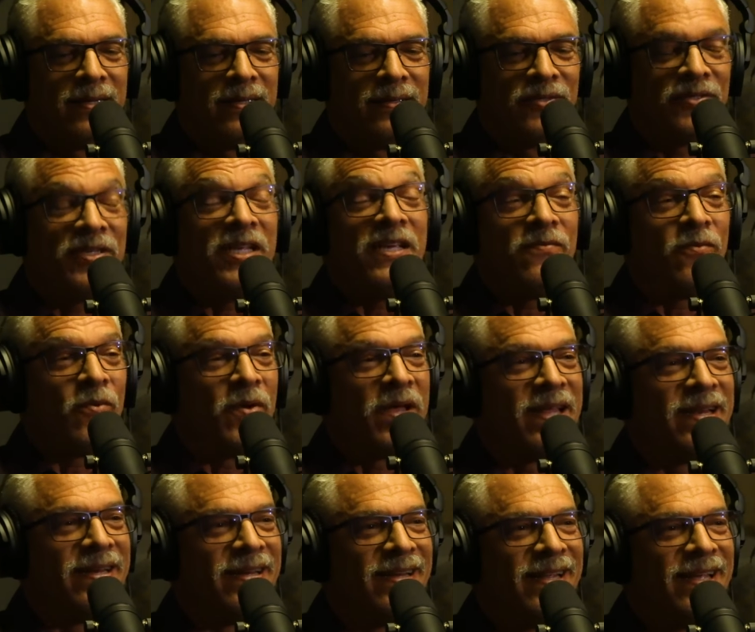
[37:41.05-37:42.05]
Steve
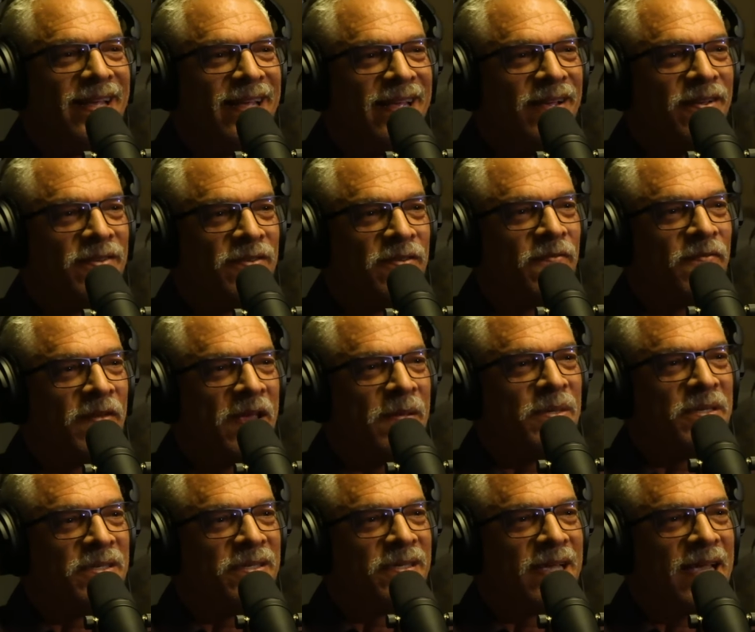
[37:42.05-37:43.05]
Wynn is a
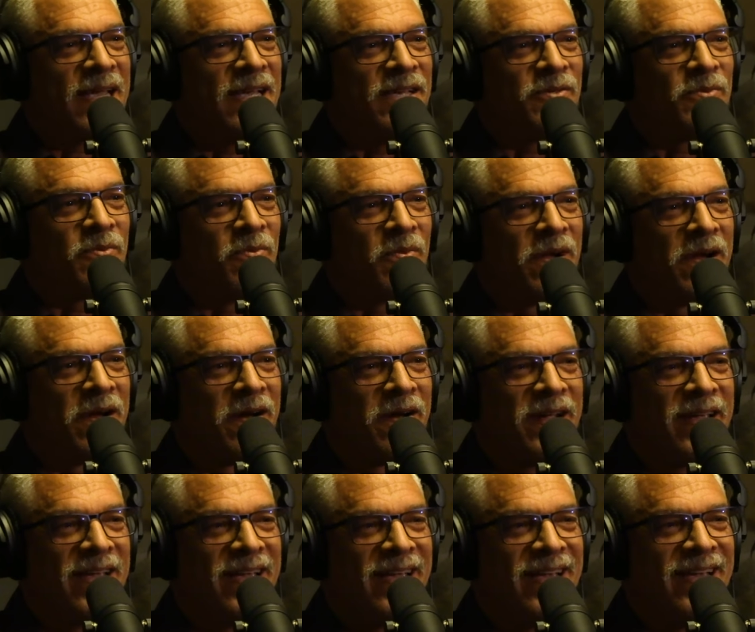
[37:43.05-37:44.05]
famous case
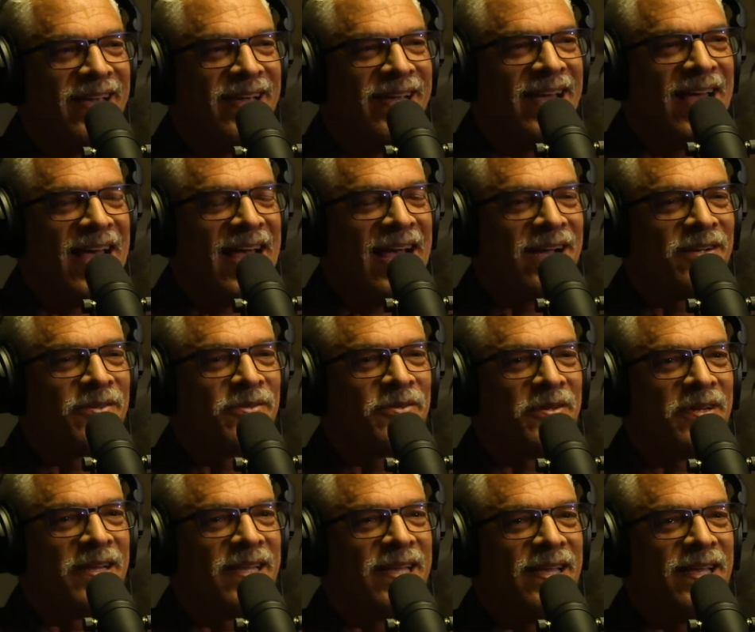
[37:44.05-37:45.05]
where he
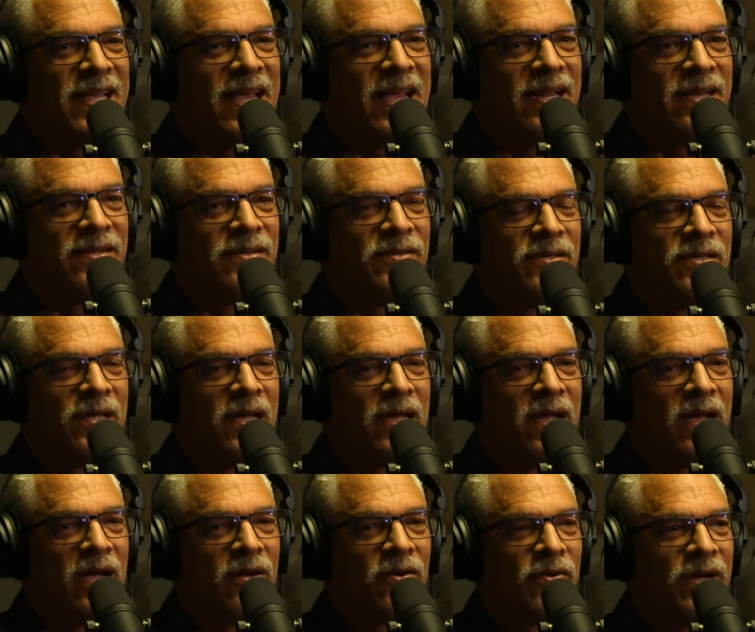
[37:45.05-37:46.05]
actually had
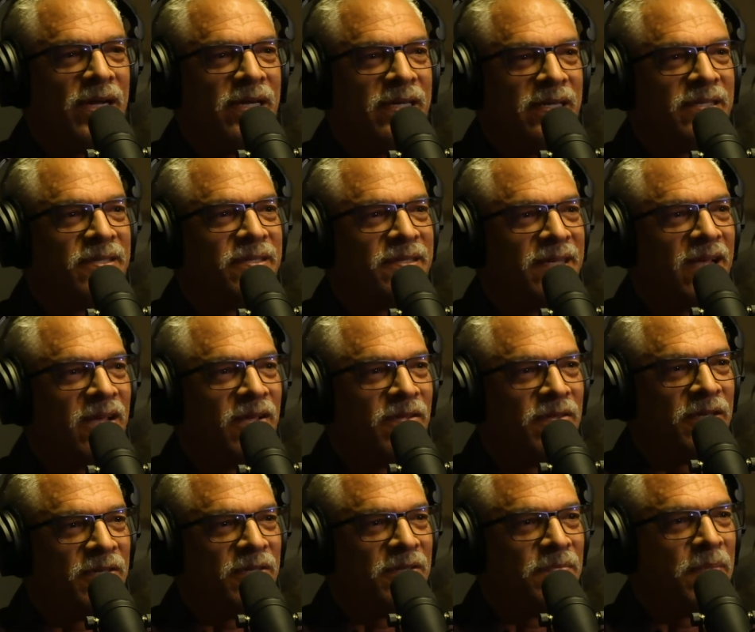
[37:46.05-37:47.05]
agreed to
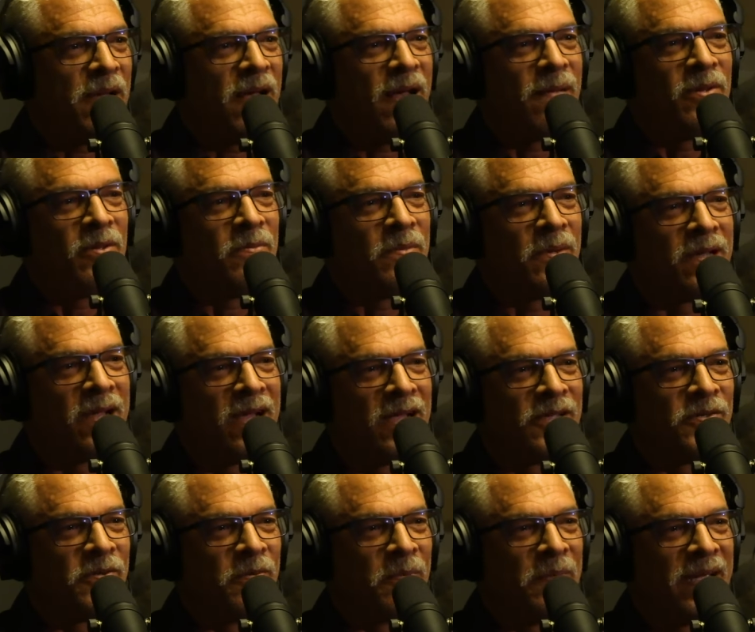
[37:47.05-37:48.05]
sell this Pablo
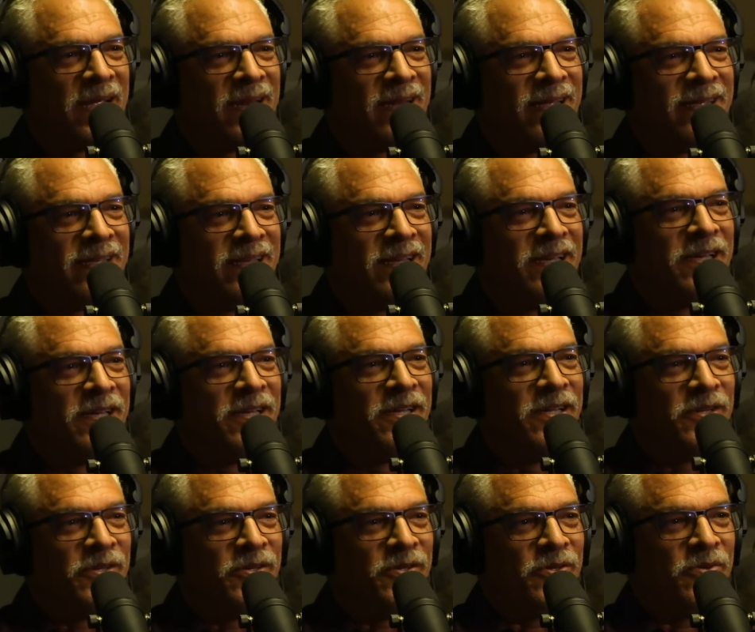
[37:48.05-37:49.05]
Picasso painting
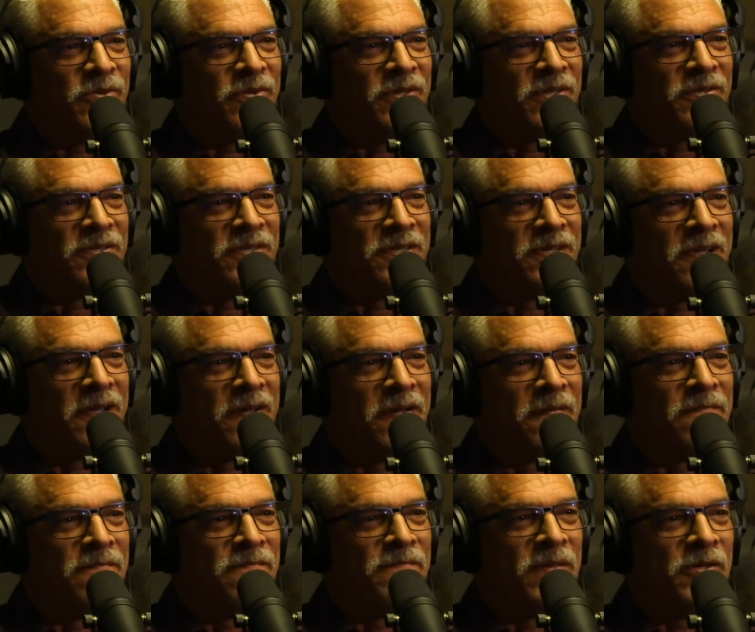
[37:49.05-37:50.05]
to this
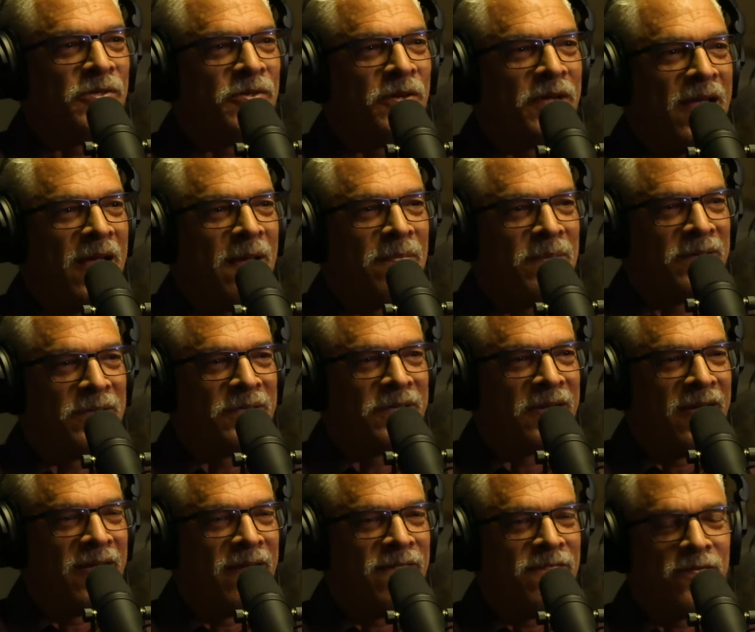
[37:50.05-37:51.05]
venture capitalist
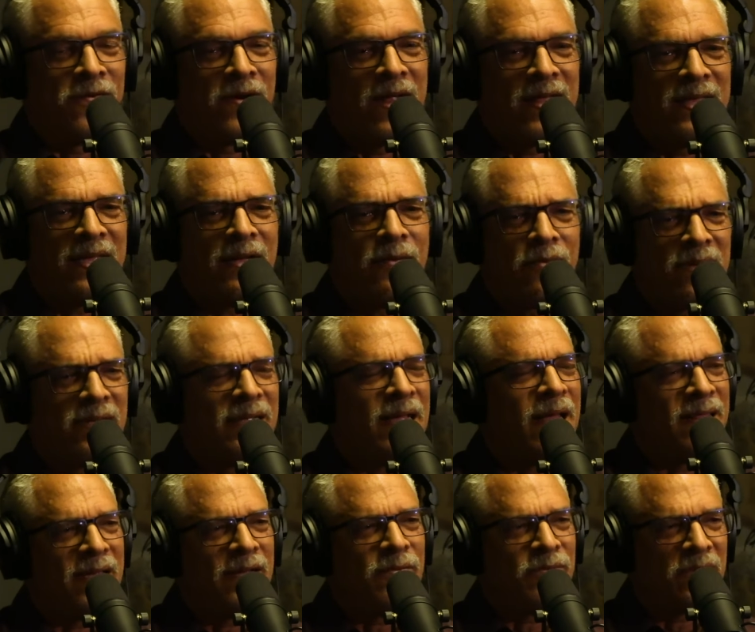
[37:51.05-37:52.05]
guy for I think it
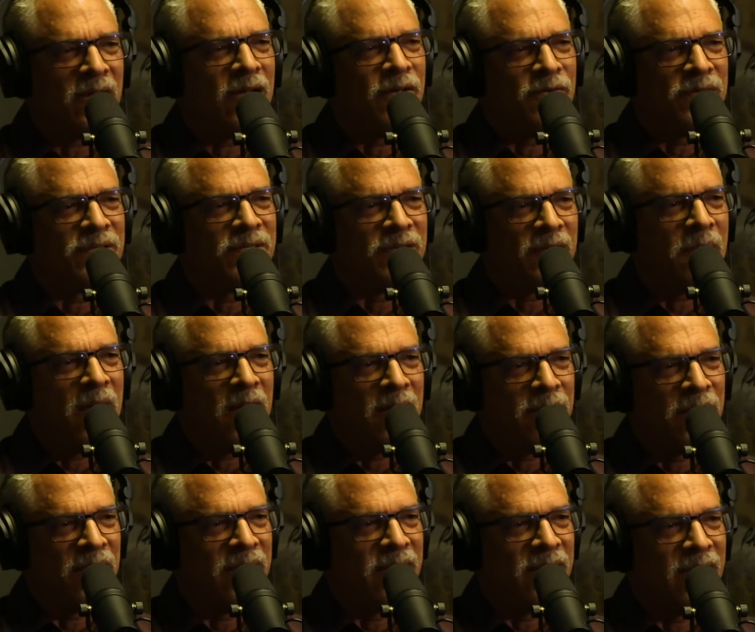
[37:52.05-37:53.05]
was $100 and some
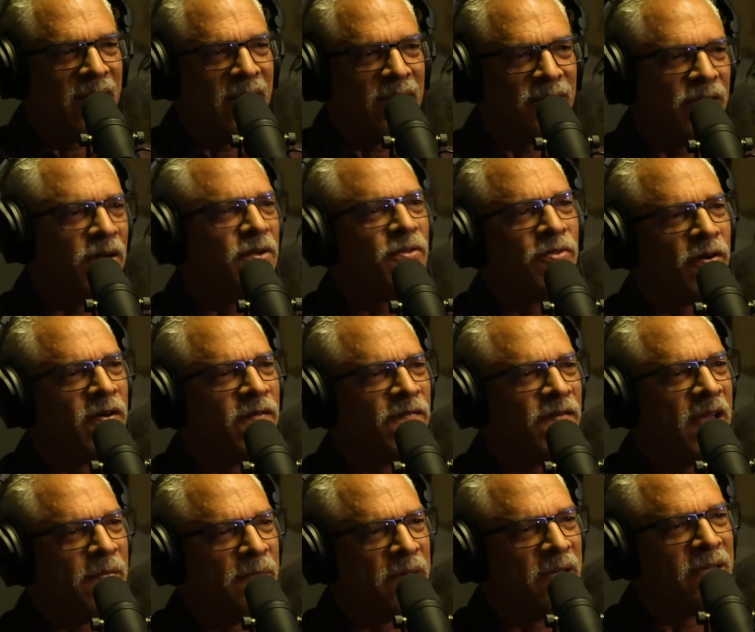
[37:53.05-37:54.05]
odd million,
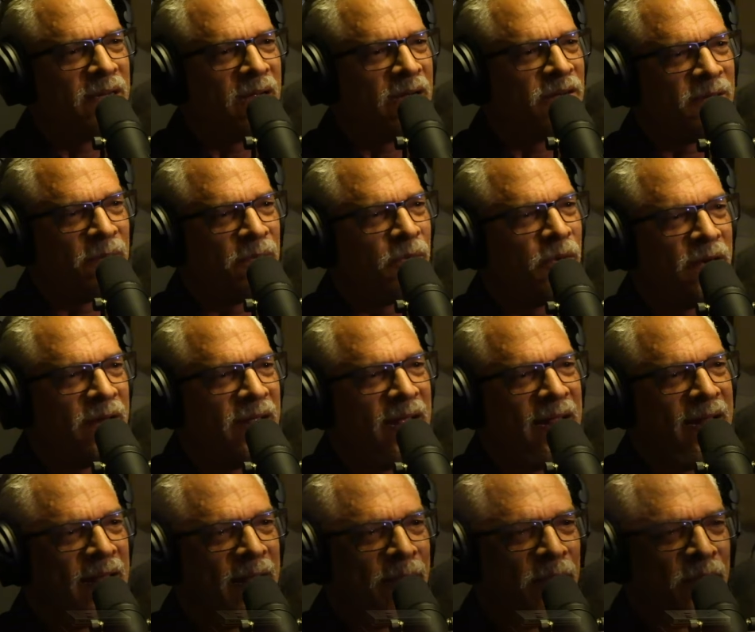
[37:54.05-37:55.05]
$135 million, somewhere in
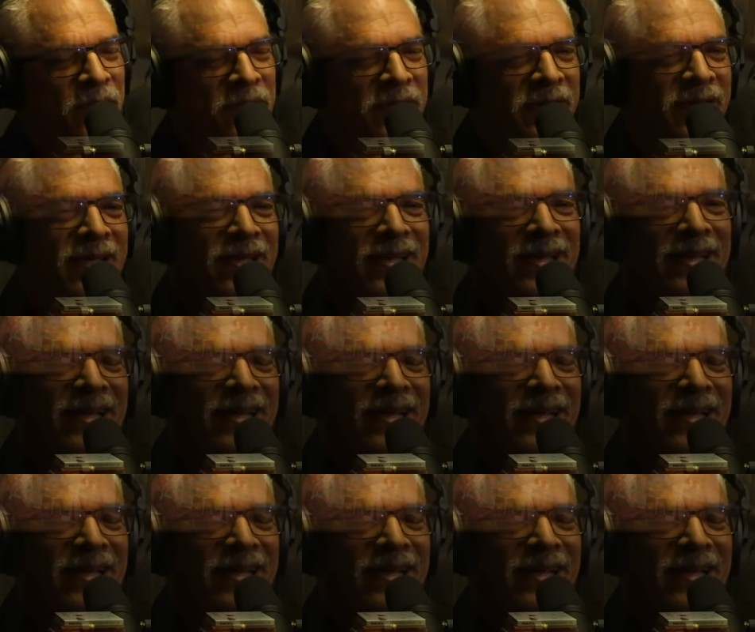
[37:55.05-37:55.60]
that neighborhood.